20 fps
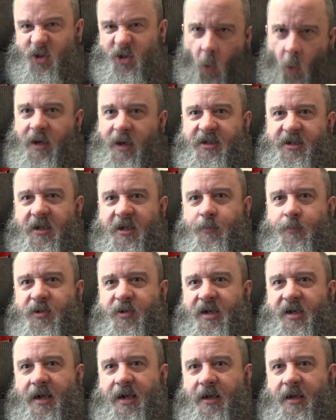
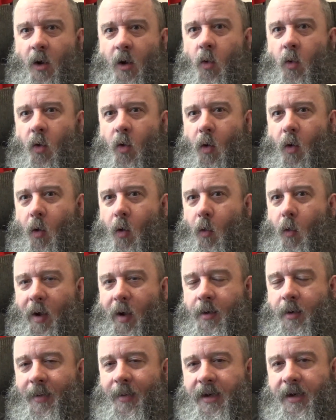26% of your
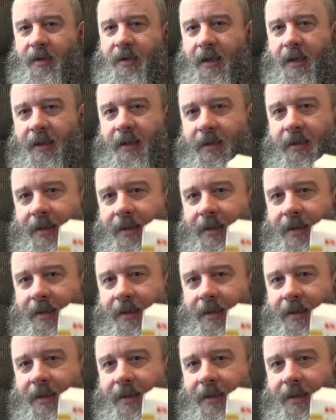recommended daily